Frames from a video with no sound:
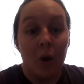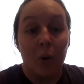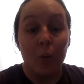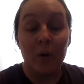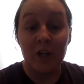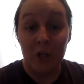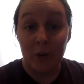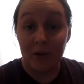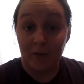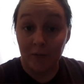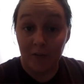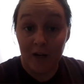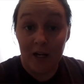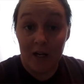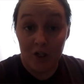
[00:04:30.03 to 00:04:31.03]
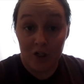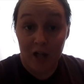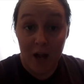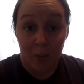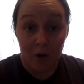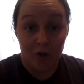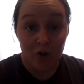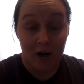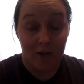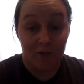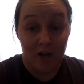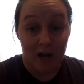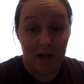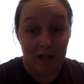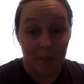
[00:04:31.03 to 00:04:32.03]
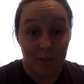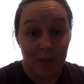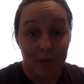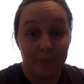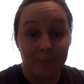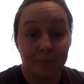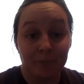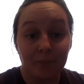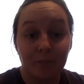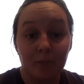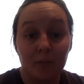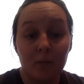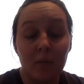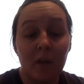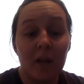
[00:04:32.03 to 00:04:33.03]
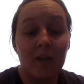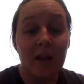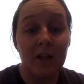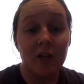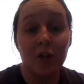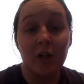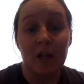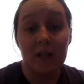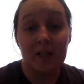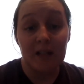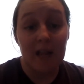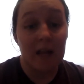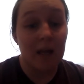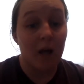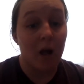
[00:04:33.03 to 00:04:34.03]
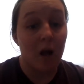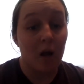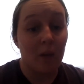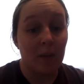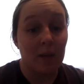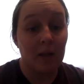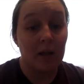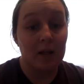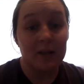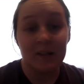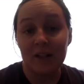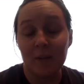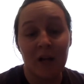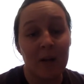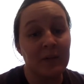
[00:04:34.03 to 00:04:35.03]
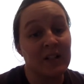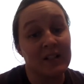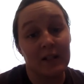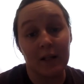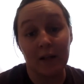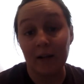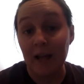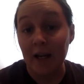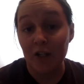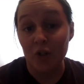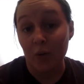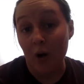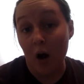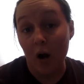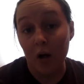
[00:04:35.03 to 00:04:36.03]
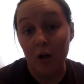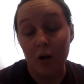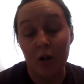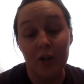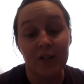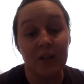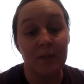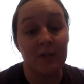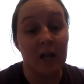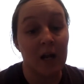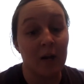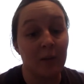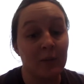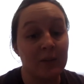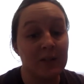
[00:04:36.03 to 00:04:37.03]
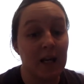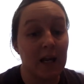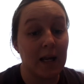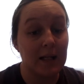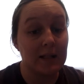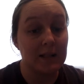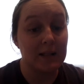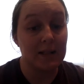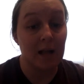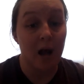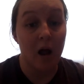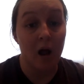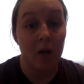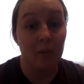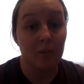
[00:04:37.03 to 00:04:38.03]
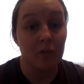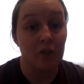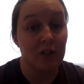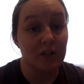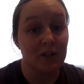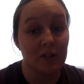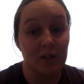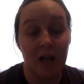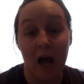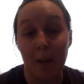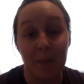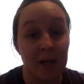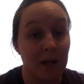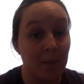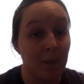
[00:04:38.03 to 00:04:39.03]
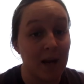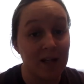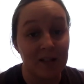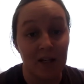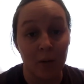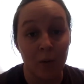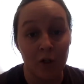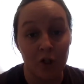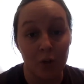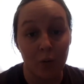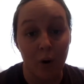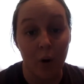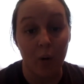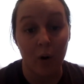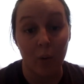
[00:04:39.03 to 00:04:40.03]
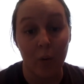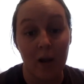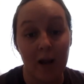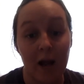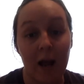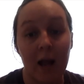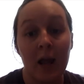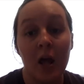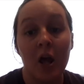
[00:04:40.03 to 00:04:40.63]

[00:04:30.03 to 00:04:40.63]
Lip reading: When you have finished that OneDrive document, then you're going to take, sometimes it's the link to an article, sometimes it's just copying and pasting what you wrote or whatnot.